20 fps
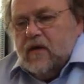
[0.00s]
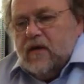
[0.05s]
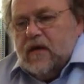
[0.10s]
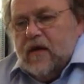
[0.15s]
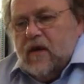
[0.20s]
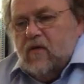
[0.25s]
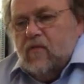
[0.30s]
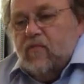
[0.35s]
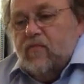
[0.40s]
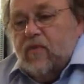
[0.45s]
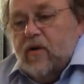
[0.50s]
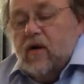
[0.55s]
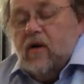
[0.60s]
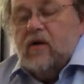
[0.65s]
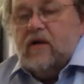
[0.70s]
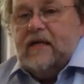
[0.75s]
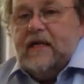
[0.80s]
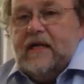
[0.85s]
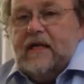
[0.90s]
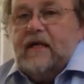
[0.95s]
Now,
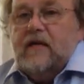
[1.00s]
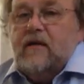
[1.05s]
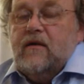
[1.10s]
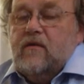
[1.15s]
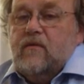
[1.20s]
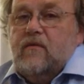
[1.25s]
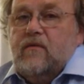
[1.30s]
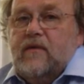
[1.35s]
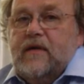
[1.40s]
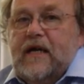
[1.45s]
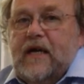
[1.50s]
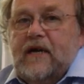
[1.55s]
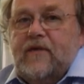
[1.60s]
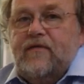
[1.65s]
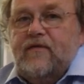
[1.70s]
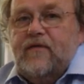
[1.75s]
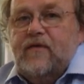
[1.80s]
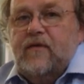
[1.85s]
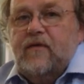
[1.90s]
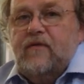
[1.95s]
partly we
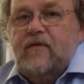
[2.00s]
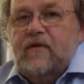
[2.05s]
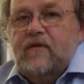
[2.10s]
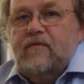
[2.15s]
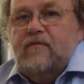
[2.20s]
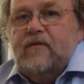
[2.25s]
have to